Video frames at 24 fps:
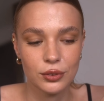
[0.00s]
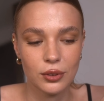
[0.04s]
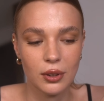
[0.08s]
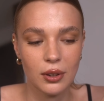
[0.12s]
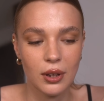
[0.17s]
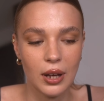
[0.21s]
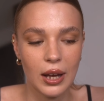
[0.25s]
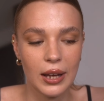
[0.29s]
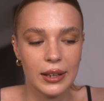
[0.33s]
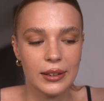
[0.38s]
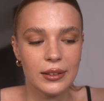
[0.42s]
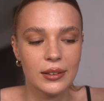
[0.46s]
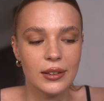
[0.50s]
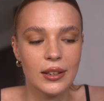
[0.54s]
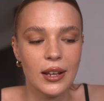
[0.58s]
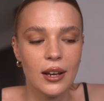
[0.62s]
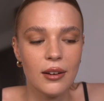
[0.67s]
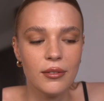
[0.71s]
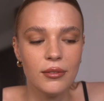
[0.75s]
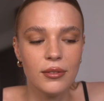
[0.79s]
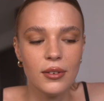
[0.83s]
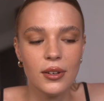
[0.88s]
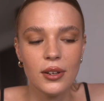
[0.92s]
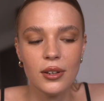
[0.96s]
So I
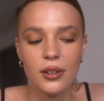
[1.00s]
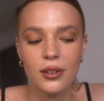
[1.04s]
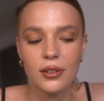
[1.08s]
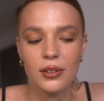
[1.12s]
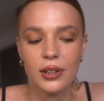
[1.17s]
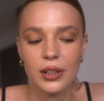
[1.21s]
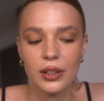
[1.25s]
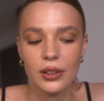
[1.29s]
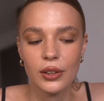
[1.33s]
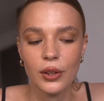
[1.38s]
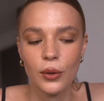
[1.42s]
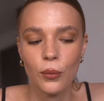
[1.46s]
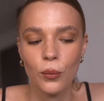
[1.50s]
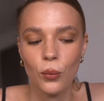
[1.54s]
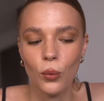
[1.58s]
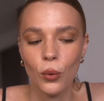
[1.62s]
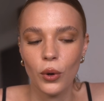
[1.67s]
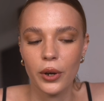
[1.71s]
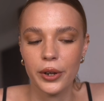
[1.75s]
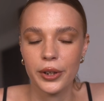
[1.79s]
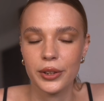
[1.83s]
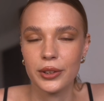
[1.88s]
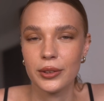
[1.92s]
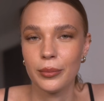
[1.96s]
never really
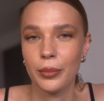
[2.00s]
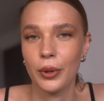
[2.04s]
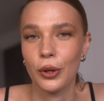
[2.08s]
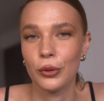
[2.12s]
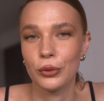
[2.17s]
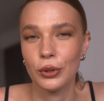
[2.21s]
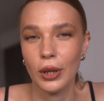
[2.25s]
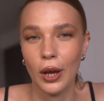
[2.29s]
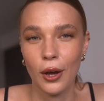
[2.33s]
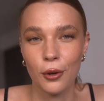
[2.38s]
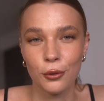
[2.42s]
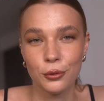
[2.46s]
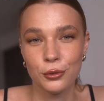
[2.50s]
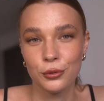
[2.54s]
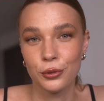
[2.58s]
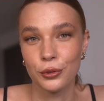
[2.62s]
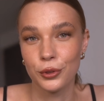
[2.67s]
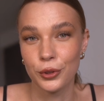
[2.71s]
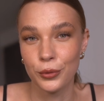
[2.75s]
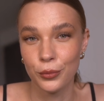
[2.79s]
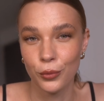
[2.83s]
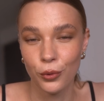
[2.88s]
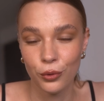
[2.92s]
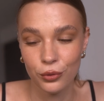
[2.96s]
worried about how to
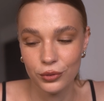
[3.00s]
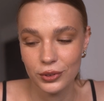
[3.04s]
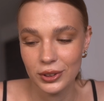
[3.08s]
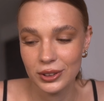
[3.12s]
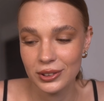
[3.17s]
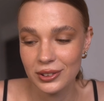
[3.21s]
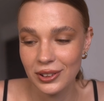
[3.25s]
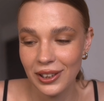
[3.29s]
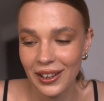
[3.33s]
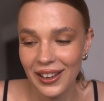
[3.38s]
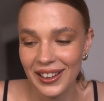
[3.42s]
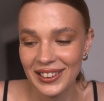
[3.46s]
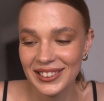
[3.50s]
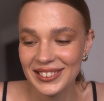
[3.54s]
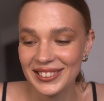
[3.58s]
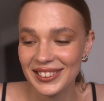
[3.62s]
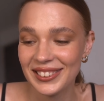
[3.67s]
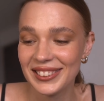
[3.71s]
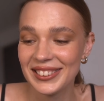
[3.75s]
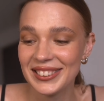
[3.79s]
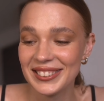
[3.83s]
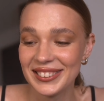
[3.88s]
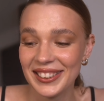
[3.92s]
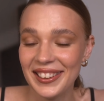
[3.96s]
remove these
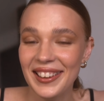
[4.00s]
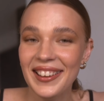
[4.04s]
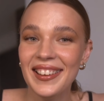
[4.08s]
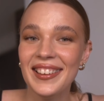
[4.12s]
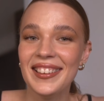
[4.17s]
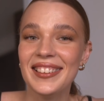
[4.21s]
lashes.